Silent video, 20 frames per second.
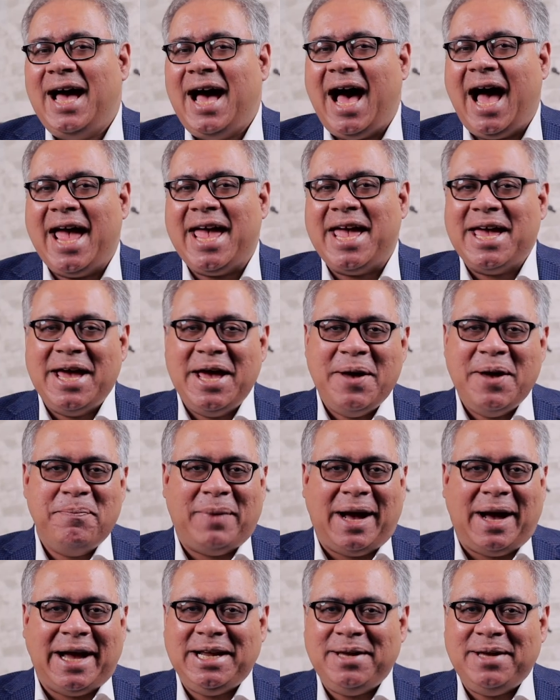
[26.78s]
Hi,
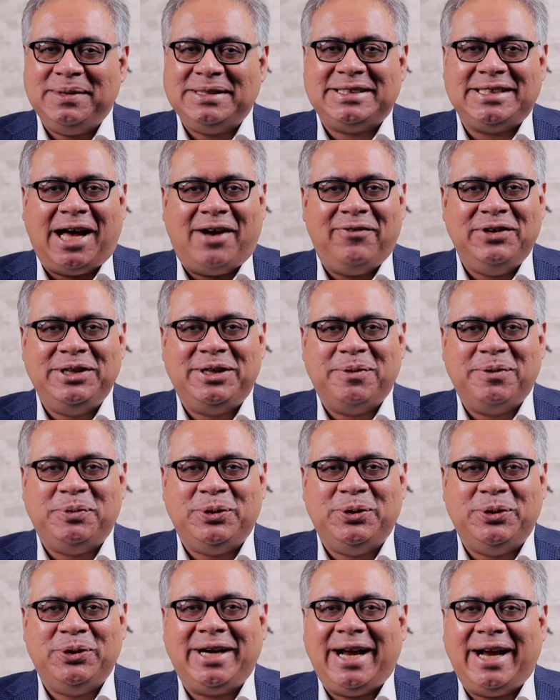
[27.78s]
my name is Sawan
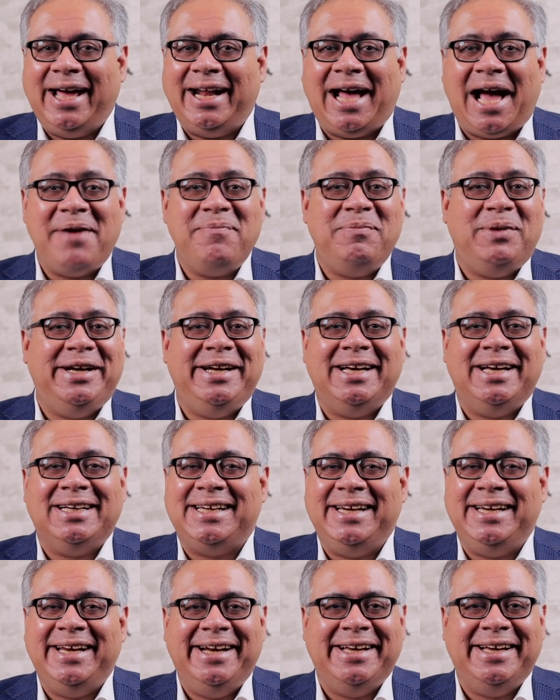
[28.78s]
Kapoor, and I'm India's
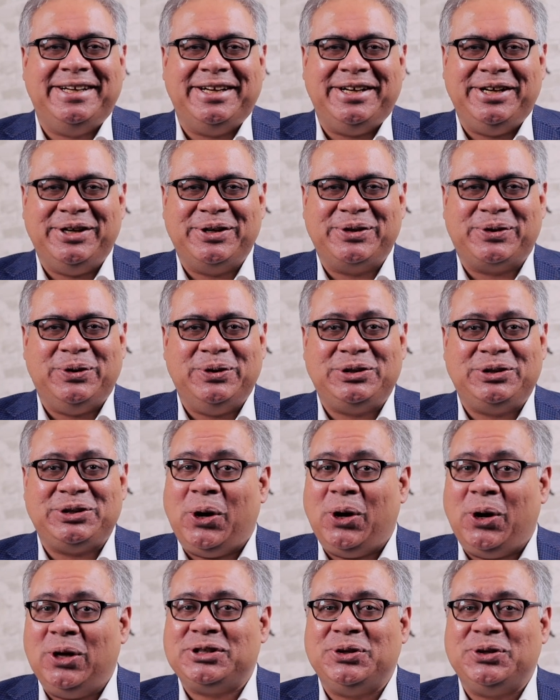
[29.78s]
leading career coach,
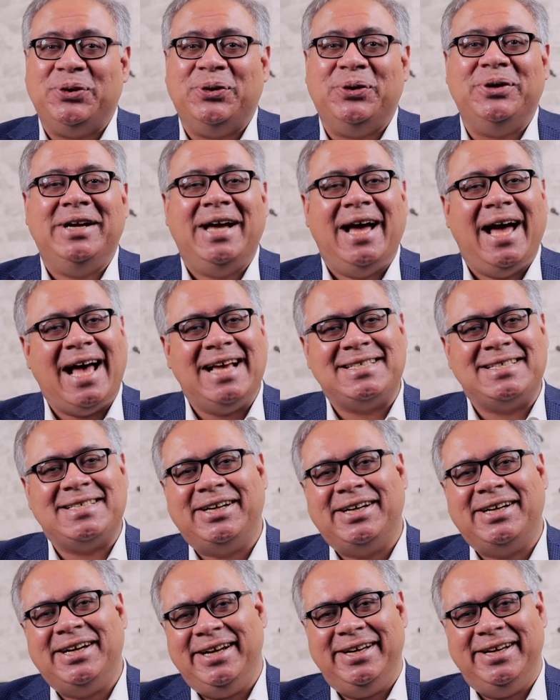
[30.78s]
also known as the
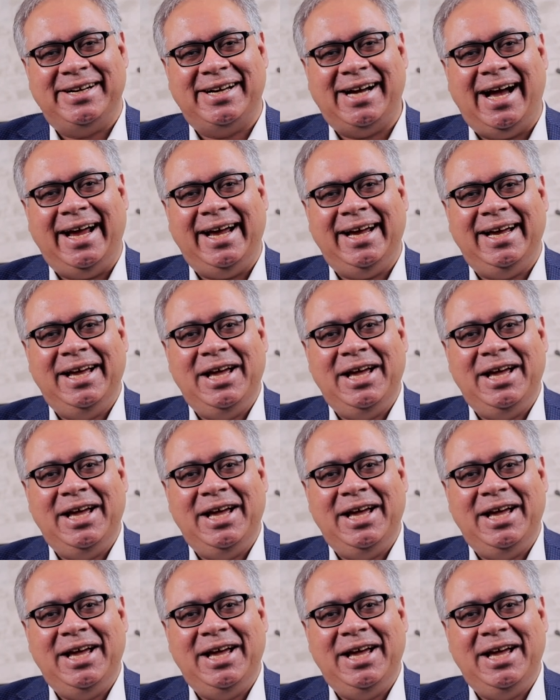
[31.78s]
Career Guy.